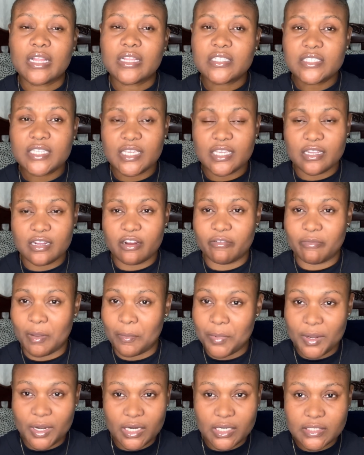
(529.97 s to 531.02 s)
take care of my
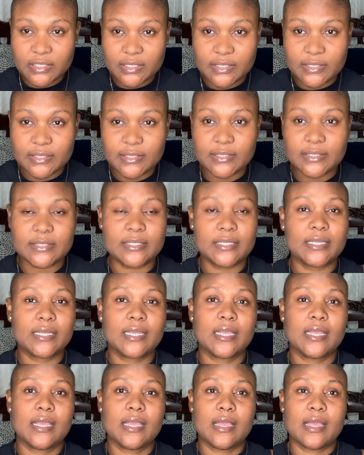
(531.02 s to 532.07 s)
piercings
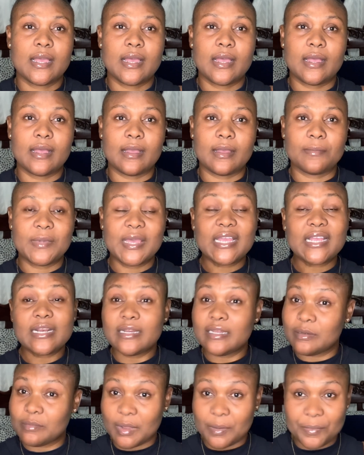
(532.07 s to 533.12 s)
um, I
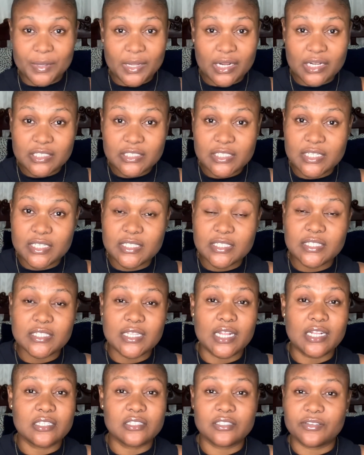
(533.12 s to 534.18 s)
clean my piercings
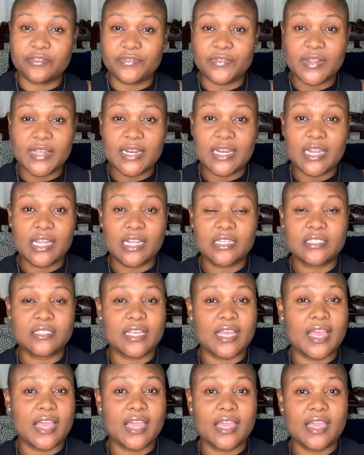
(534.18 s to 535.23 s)
and stuff like that.
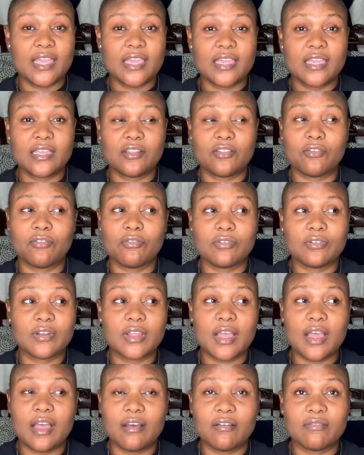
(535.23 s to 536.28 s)
I don't
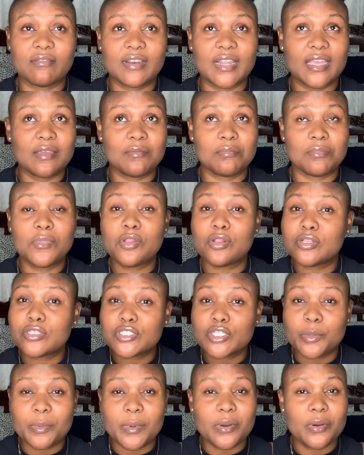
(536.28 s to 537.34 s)
have like built
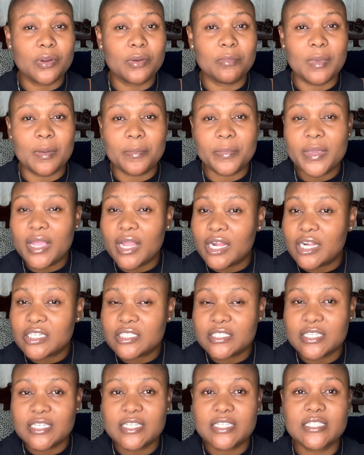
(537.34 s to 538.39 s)
up around my
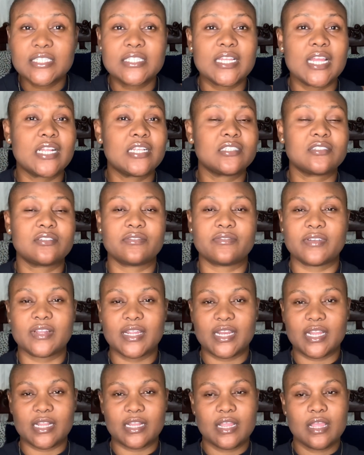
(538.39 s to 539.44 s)
piercings and stuff like
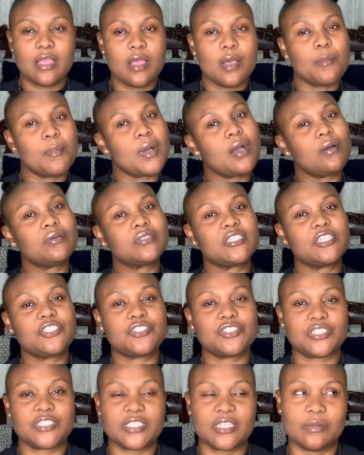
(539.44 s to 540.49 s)
that. But I was
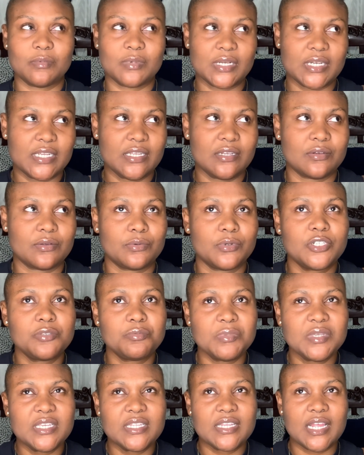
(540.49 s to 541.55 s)
interested in clean, which
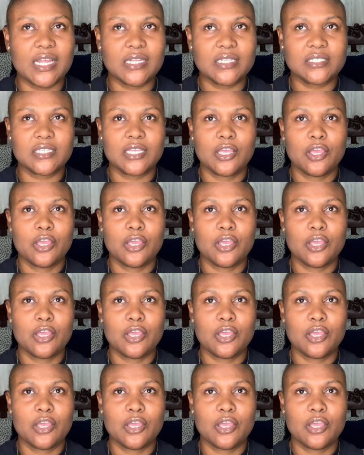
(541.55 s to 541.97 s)
means that